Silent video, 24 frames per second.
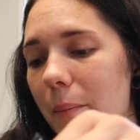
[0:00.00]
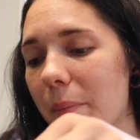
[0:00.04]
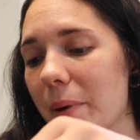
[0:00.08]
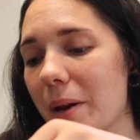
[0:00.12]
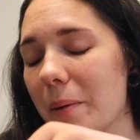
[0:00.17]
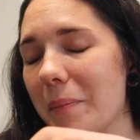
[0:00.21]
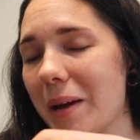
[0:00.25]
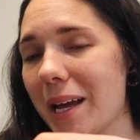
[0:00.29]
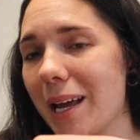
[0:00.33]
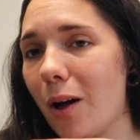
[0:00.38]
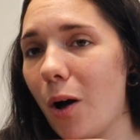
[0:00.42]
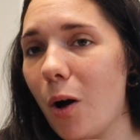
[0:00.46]

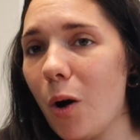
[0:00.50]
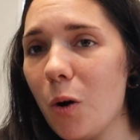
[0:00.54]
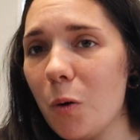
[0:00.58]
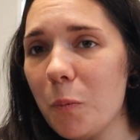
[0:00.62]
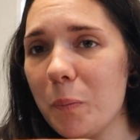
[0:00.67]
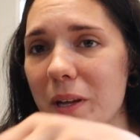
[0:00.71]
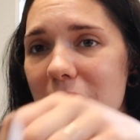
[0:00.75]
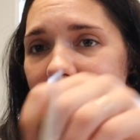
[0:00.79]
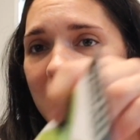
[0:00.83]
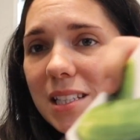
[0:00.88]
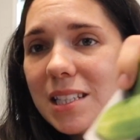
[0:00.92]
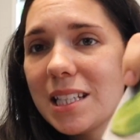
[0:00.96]
But my
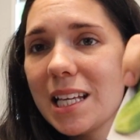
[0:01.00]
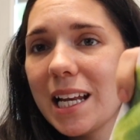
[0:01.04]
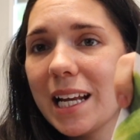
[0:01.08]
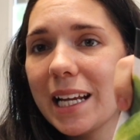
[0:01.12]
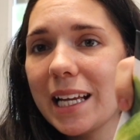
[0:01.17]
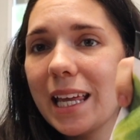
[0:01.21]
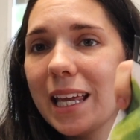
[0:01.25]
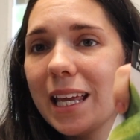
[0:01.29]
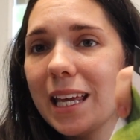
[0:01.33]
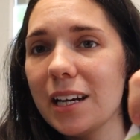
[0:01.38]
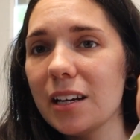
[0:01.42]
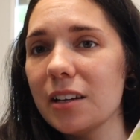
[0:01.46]
hope is that I
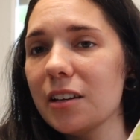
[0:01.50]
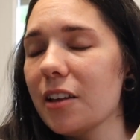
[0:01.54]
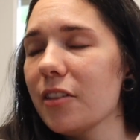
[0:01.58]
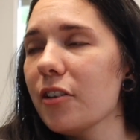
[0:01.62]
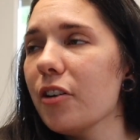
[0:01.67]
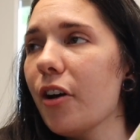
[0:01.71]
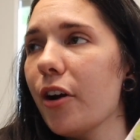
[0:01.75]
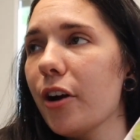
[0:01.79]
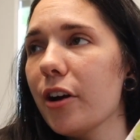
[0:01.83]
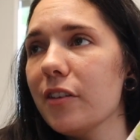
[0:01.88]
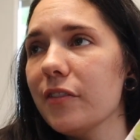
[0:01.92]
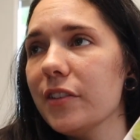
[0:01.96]
can get
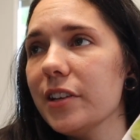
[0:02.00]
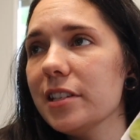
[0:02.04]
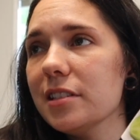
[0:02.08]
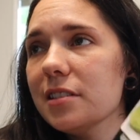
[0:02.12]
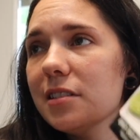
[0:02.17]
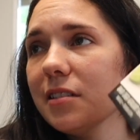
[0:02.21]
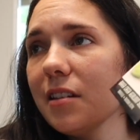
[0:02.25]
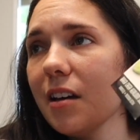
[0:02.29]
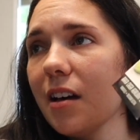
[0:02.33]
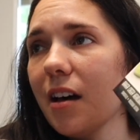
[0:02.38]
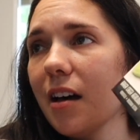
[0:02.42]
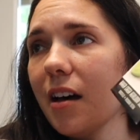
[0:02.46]
another
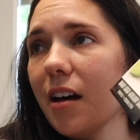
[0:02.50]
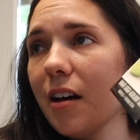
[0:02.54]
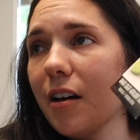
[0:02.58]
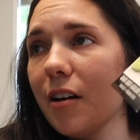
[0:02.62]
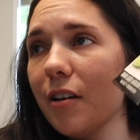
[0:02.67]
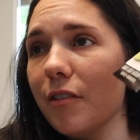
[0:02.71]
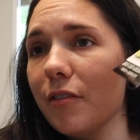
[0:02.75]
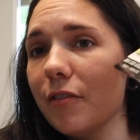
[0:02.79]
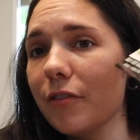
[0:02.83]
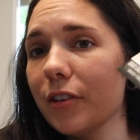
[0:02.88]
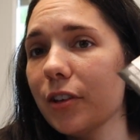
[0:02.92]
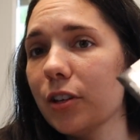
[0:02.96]
harvest
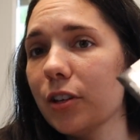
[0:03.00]
of